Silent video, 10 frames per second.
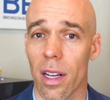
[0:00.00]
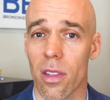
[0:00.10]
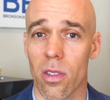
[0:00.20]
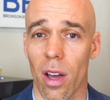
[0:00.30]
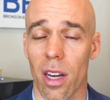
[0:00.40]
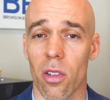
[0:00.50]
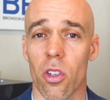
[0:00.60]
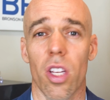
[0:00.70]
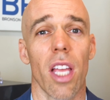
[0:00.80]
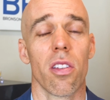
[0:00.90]
And so how do you
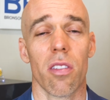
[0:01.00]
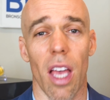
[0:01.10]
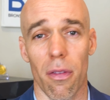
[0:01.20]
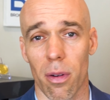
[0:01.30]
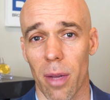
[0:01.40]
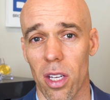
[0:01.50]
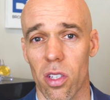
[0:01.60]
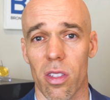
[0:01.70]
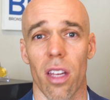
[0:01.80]
change these affirmations?